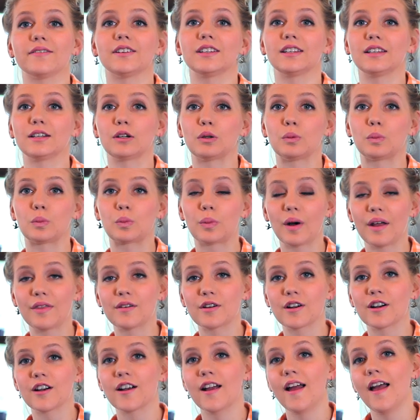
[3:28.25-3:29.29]
a little
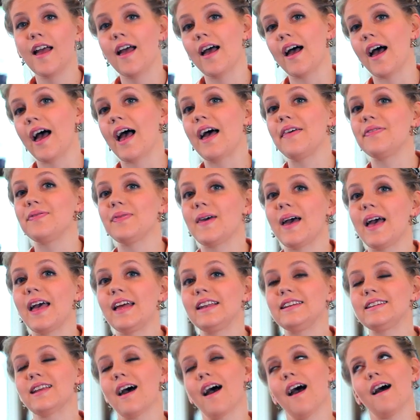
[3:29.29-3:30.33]
brother, and
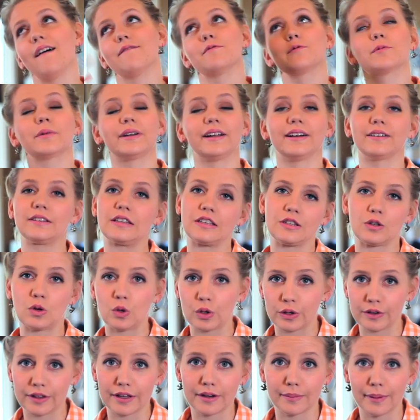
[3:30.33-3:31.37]
then everyone else is
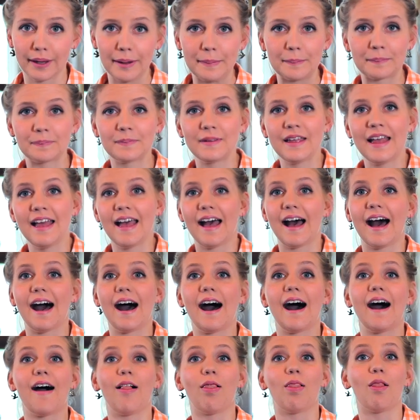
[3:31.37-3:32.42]
older than me.
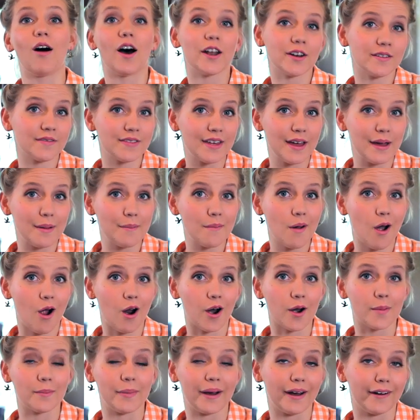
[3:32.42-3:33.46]
A lot of them
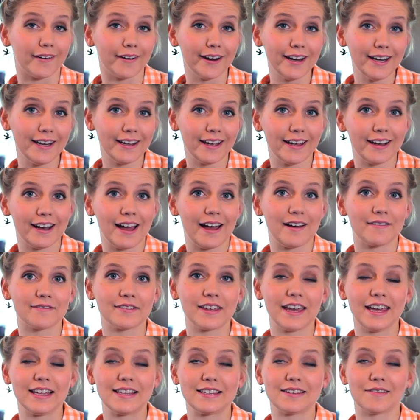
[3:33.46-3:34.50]
are married and
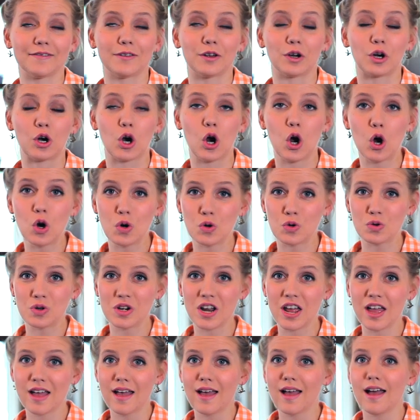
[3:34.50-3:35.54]
have kids of their
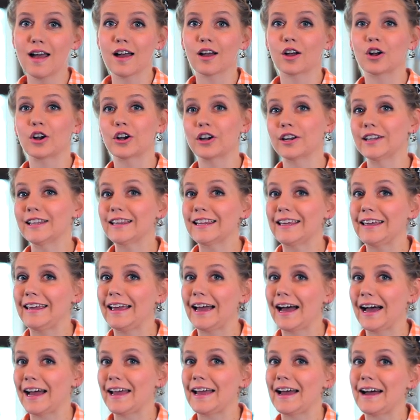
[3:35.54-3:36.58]
own.
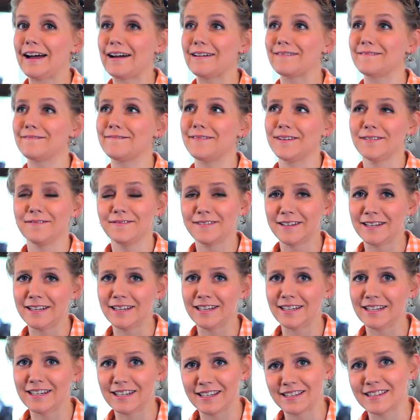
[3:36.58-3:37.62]
Currently, I have
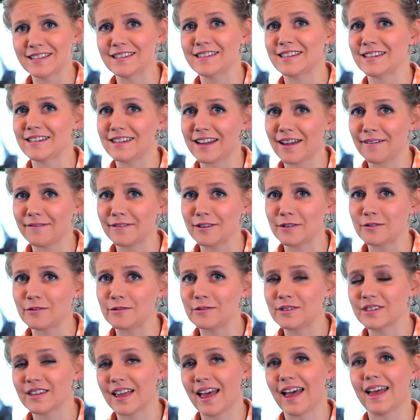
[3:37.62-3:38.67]
15 nieces and
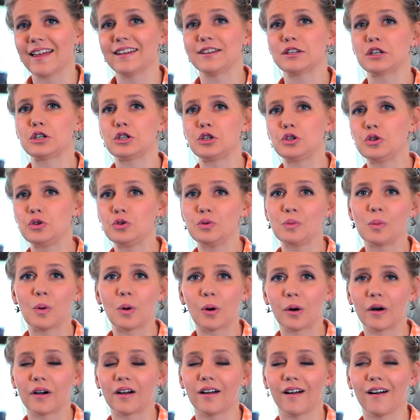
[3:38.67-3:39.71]
nephews, and two
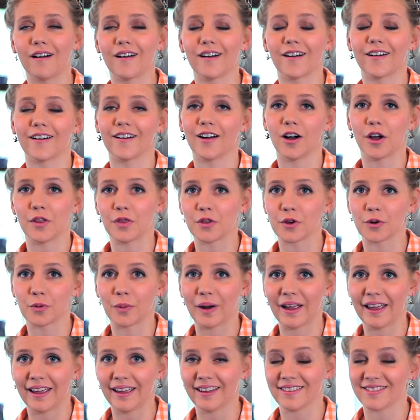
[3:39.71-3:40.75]
more are on their
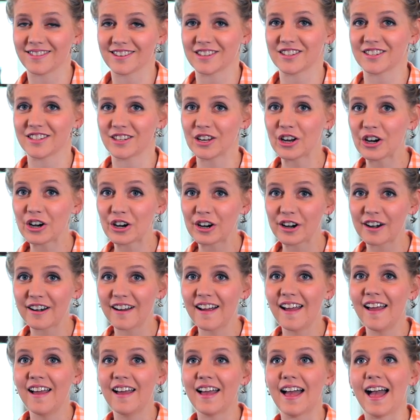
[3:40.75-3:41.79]
way this
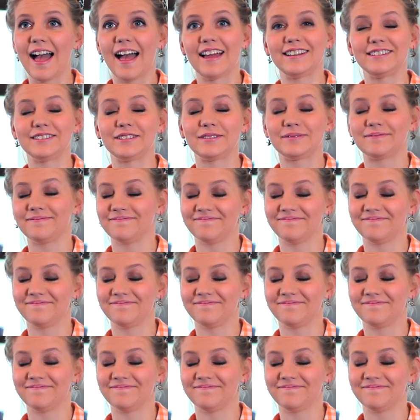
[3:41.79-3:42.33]
year. And